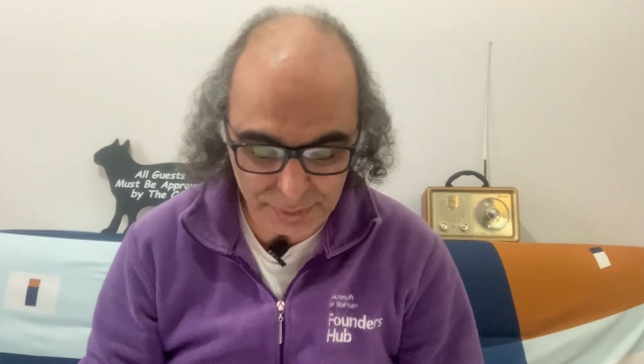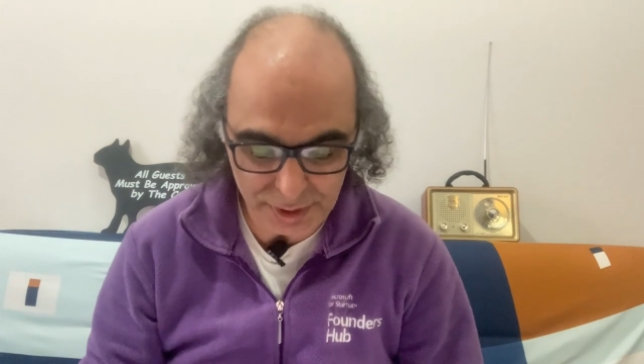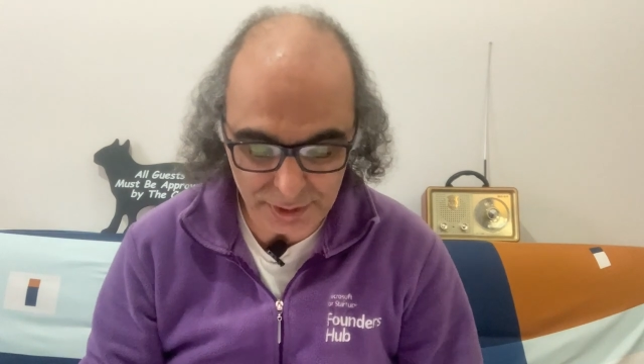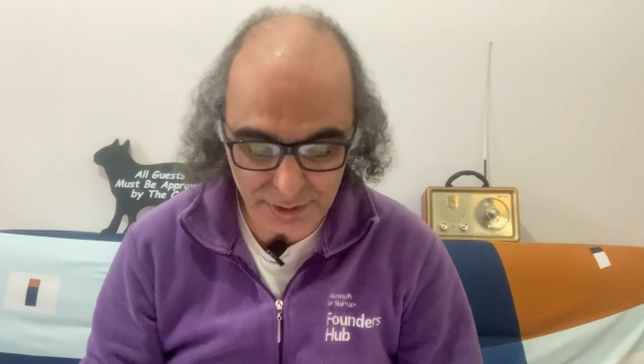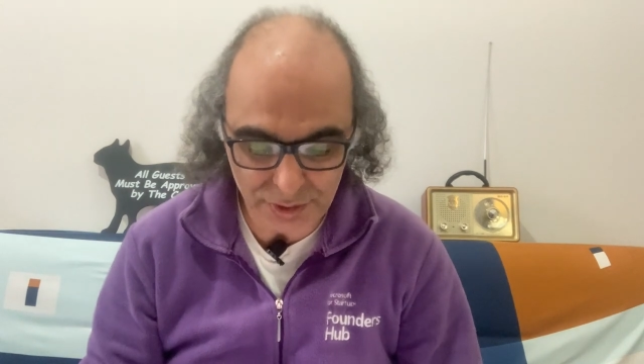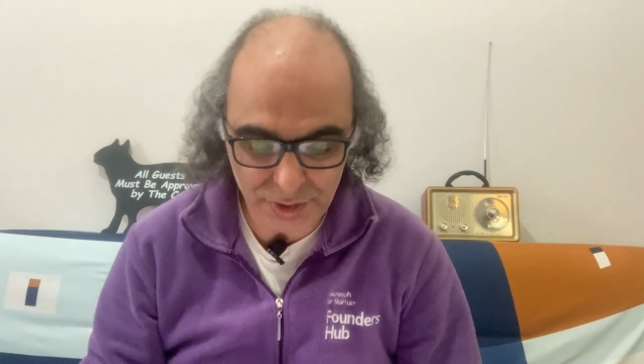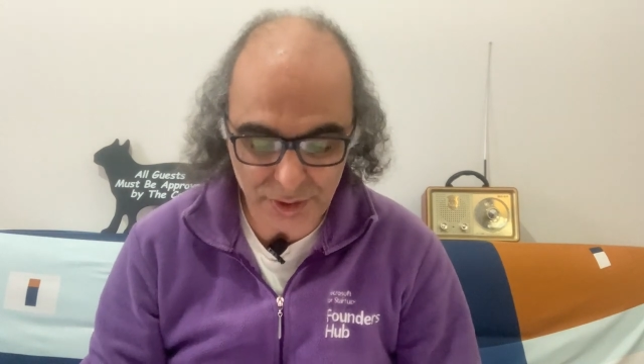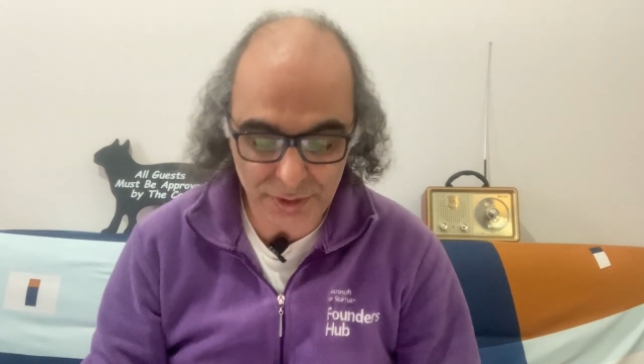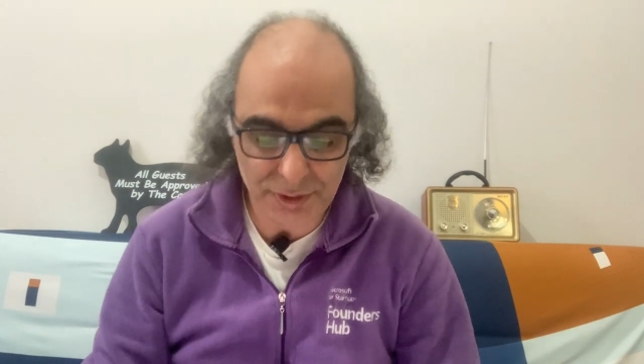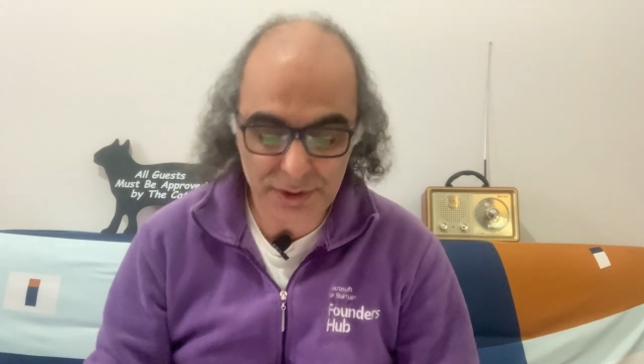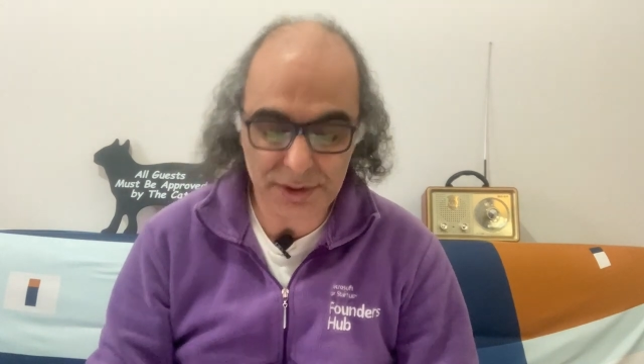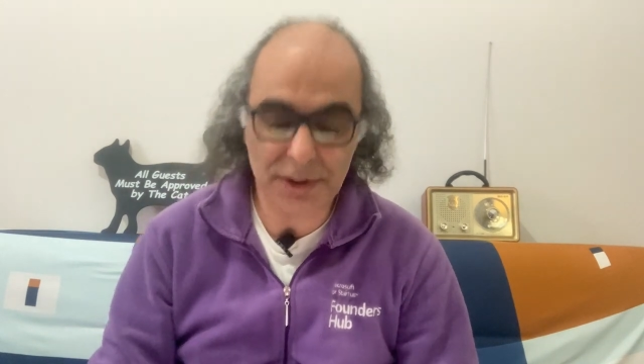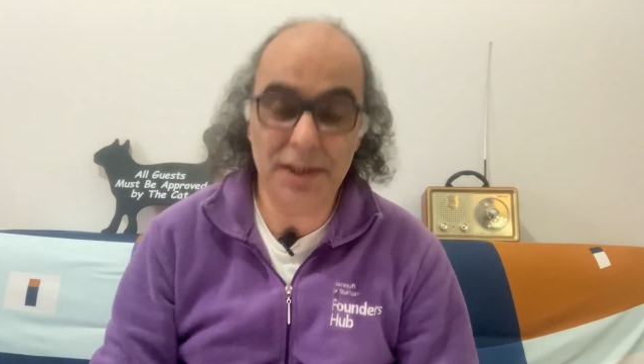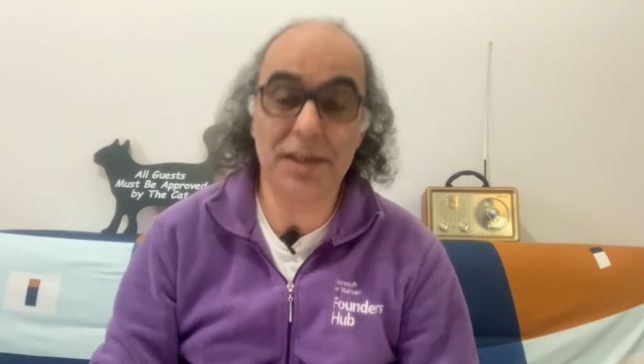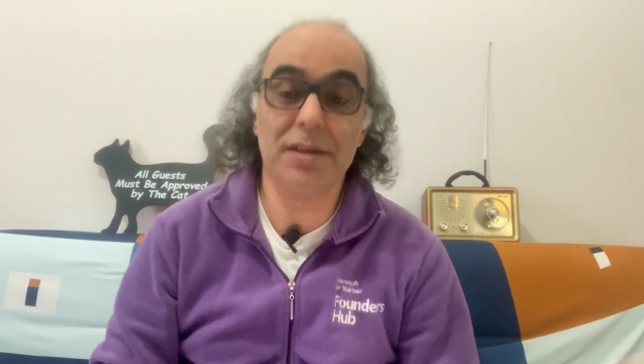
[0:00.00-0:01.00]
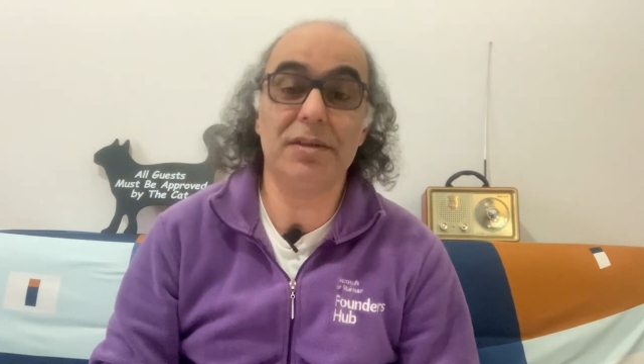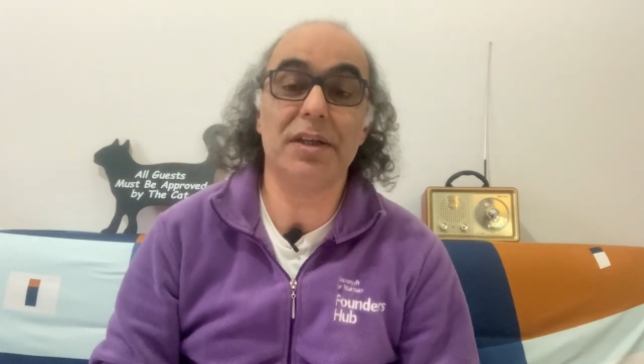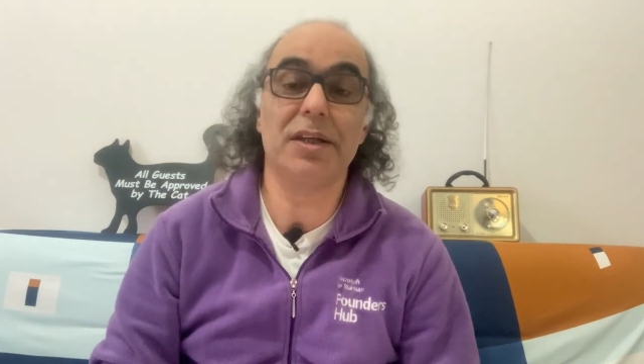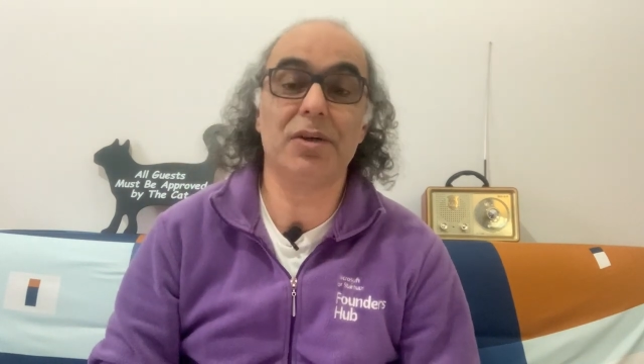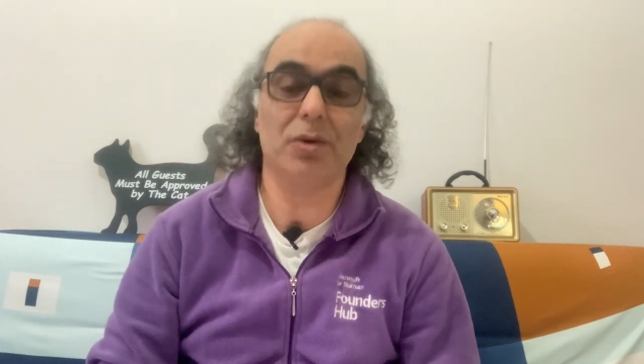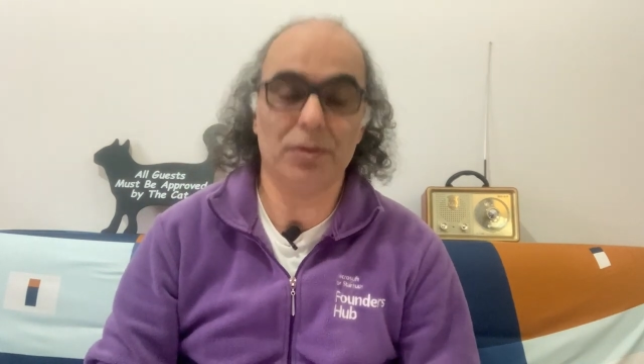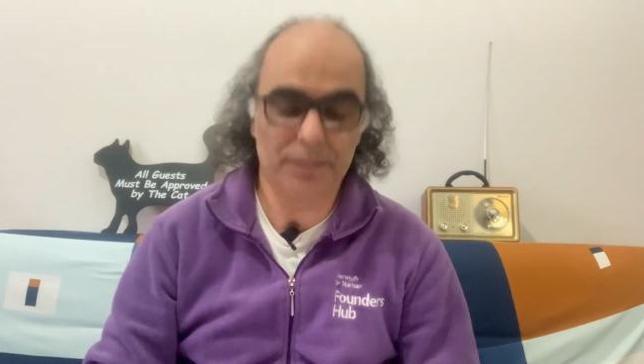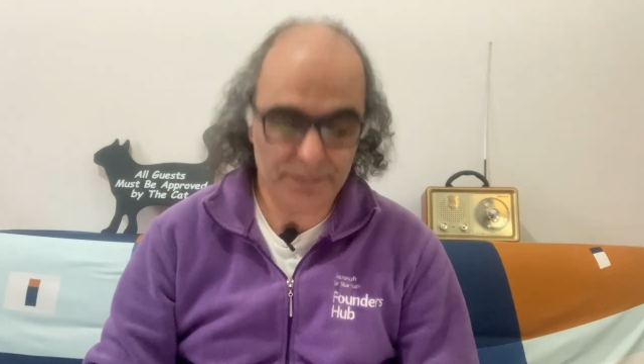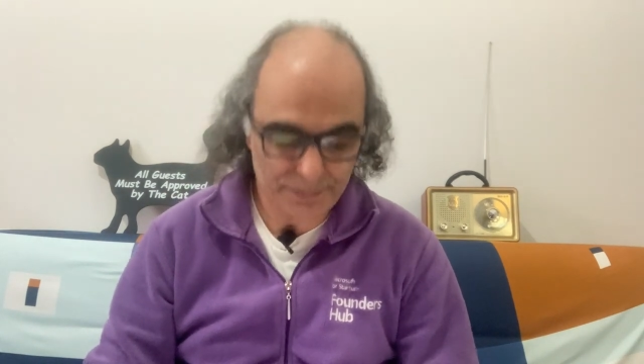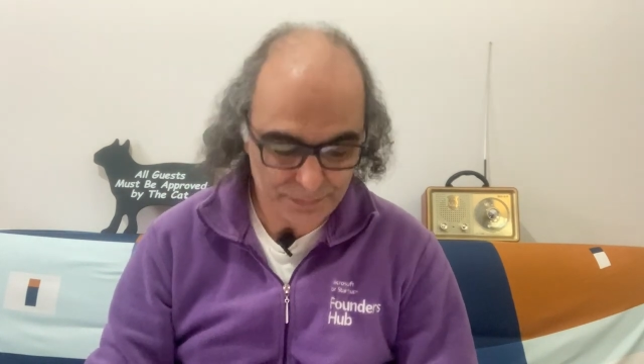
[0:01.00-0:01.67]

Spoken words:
billion a year ago.